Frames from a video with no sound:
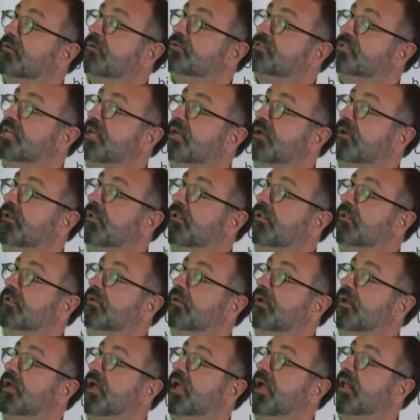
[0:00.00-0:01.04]

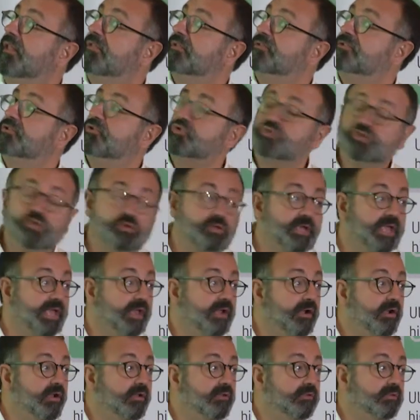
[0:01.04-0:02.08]
single health and social
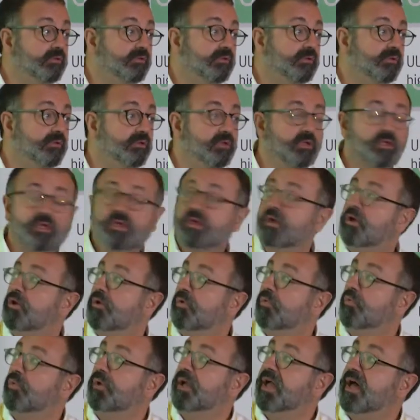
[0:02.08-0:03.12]
care.
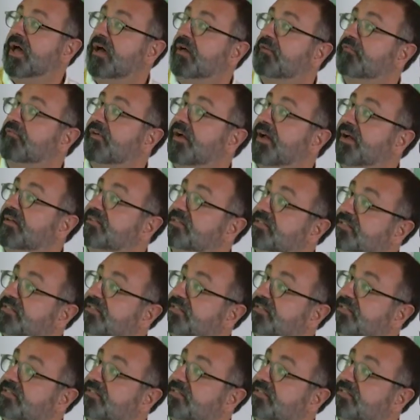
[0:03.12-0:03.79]
We have a